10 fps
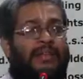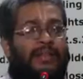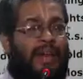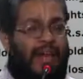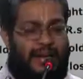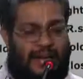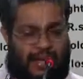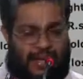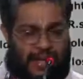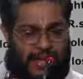
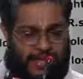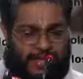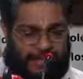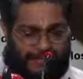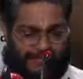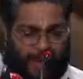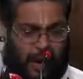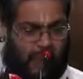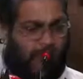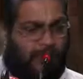That is
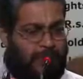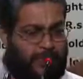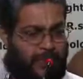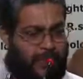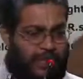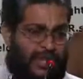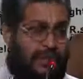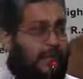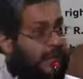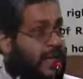problem
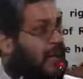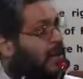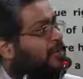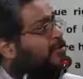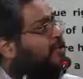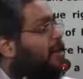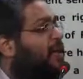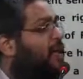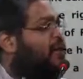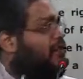solution. There are also a
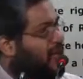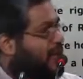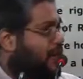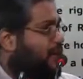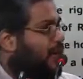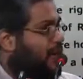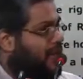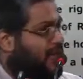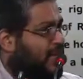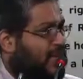lot of concepts were
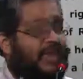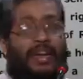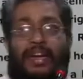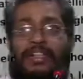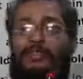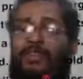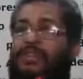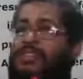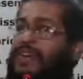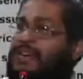discussed. It is
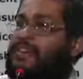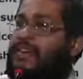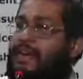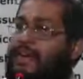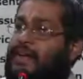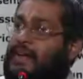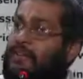more structured.